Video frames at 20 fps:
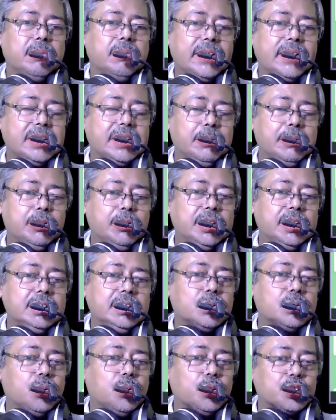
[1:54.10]
activity
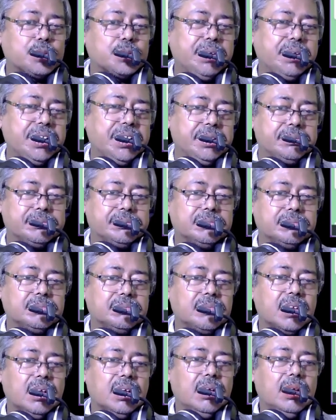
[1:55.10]
is course fee.
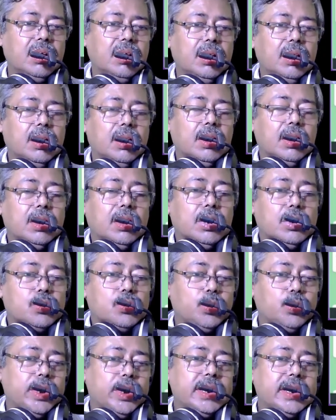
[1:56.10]

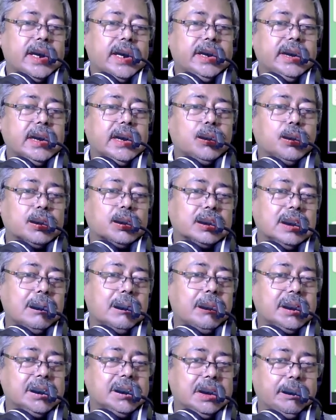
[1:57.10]
Student ID and course
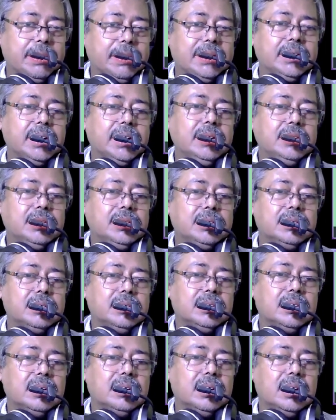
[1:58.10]
number is dependent,
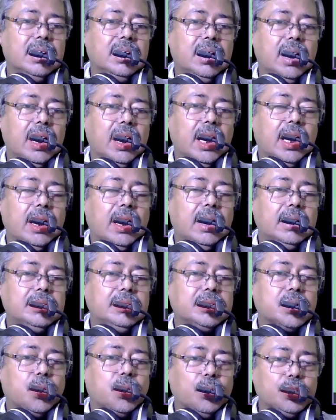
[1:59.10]

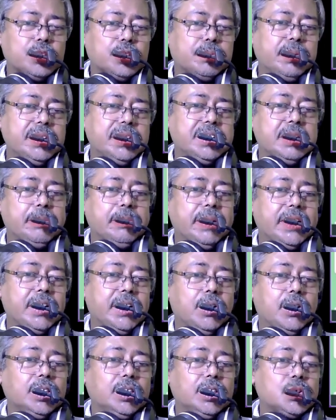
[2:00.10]
and course fee is
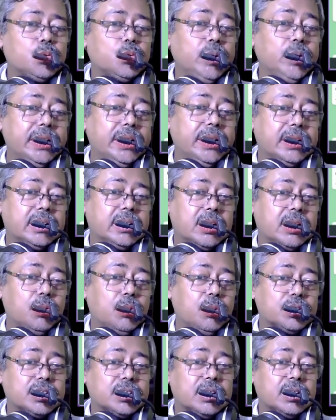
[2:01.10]
dependent on the student
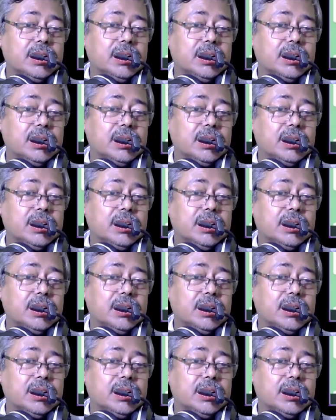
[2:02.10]
course